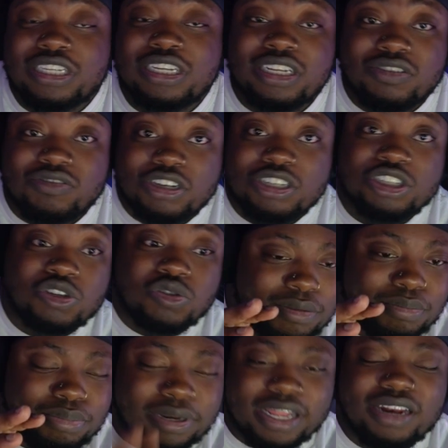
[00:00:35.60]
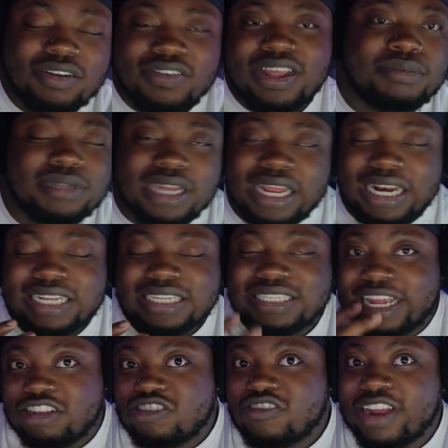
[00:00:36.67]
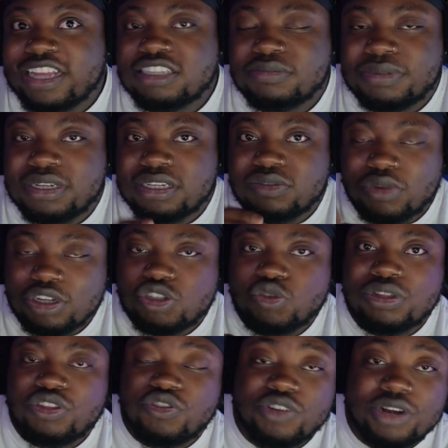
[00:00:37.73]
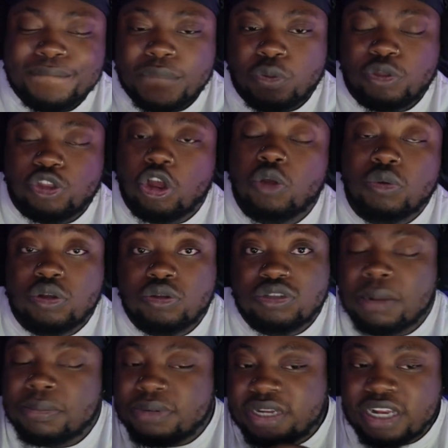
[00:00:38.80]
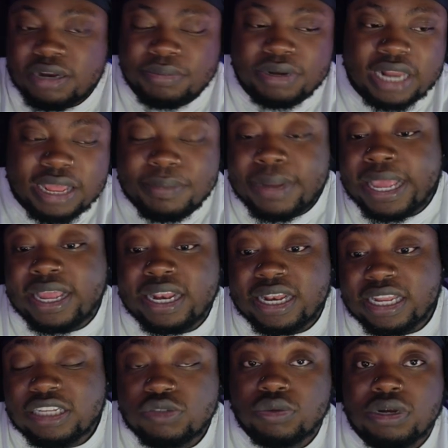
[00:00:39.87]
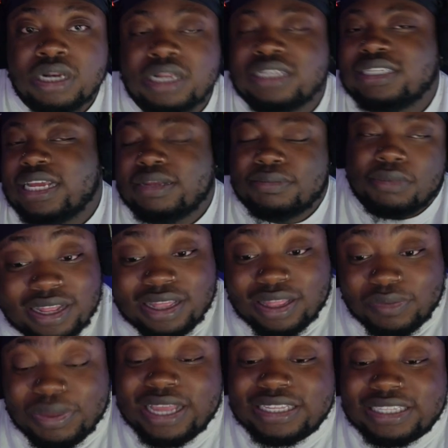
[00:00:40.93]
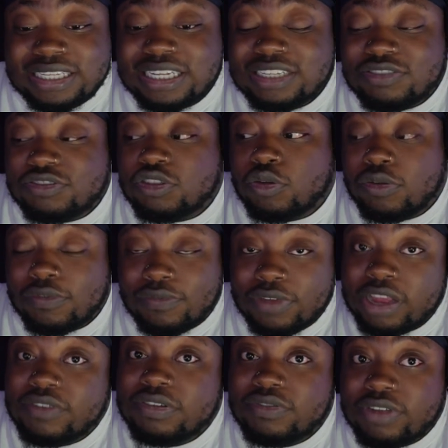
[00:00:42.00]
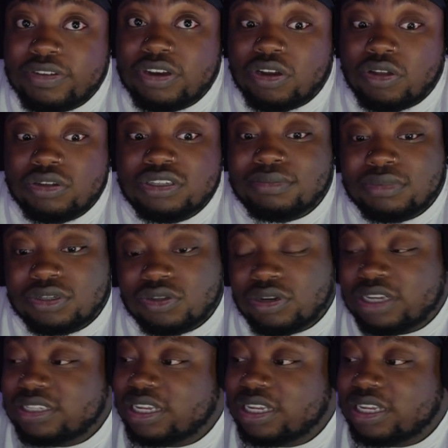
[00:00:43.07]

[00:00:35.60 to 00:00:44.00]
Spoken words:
original Planet of the 8. And it's like crazy because 1, 2, and 3, thought we're gonna stop there, but they making this one. It's like, bro, we ain't see this for a very, very long time. So let's get